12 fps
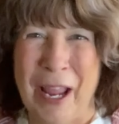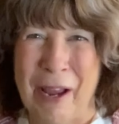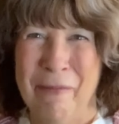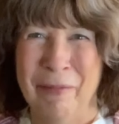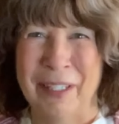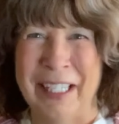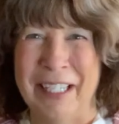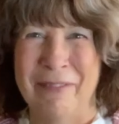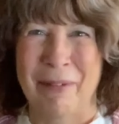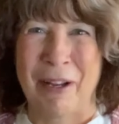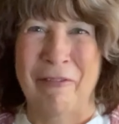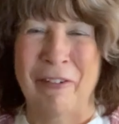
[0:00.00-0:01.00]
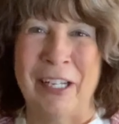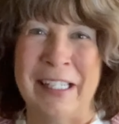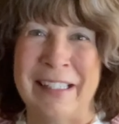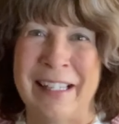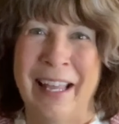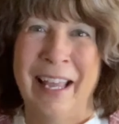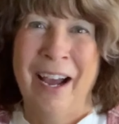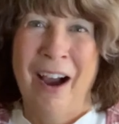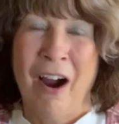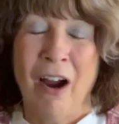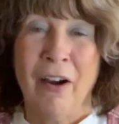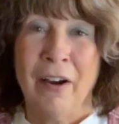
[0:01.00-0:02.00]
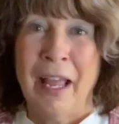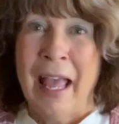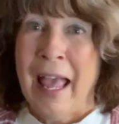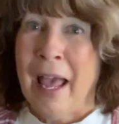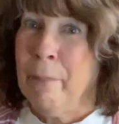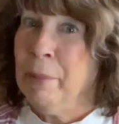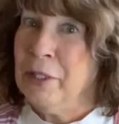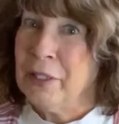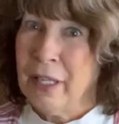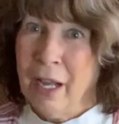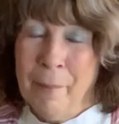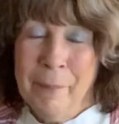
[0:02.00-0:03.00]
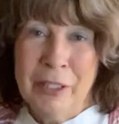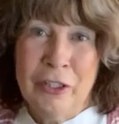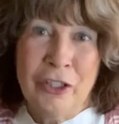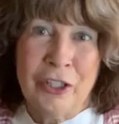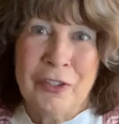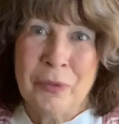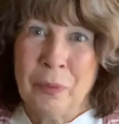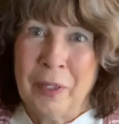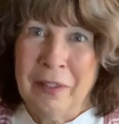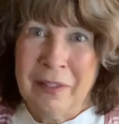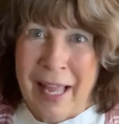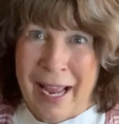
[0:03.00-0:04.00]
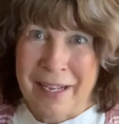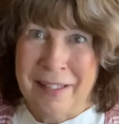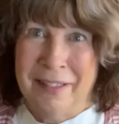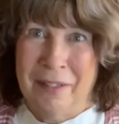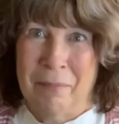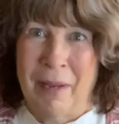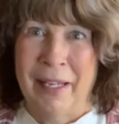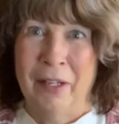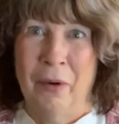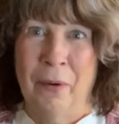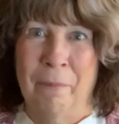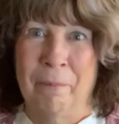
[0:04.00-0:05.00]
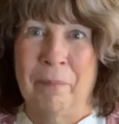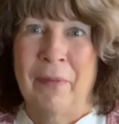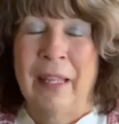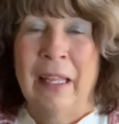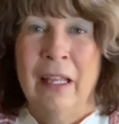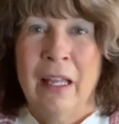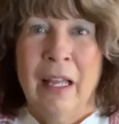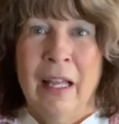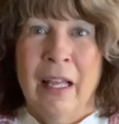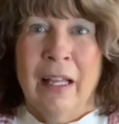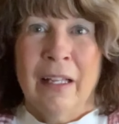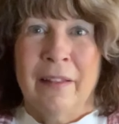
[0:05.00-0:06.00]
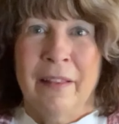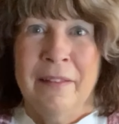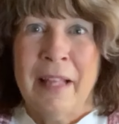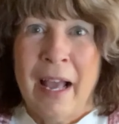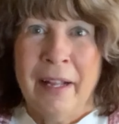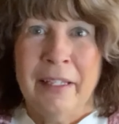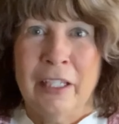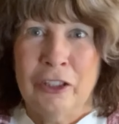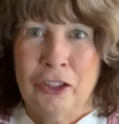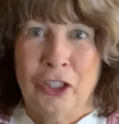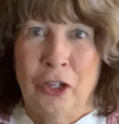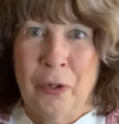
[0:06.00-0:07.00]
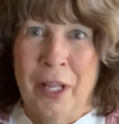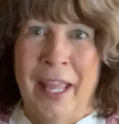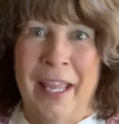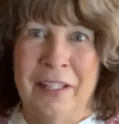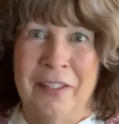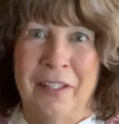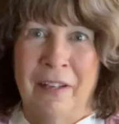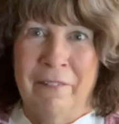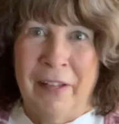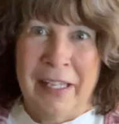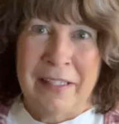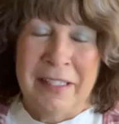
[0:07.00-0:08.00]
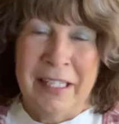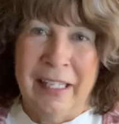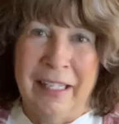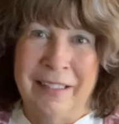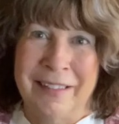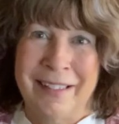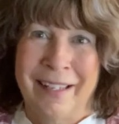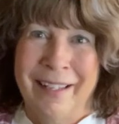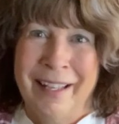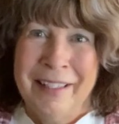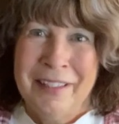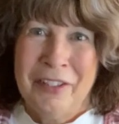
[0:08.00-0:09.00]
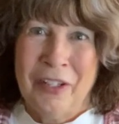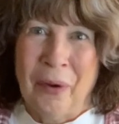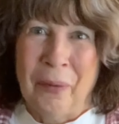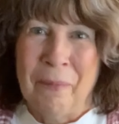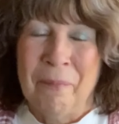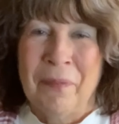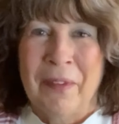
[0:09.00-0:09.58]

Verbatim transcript: family and my friends are happy to come and just relax in my home. Not a showcase of antiques. So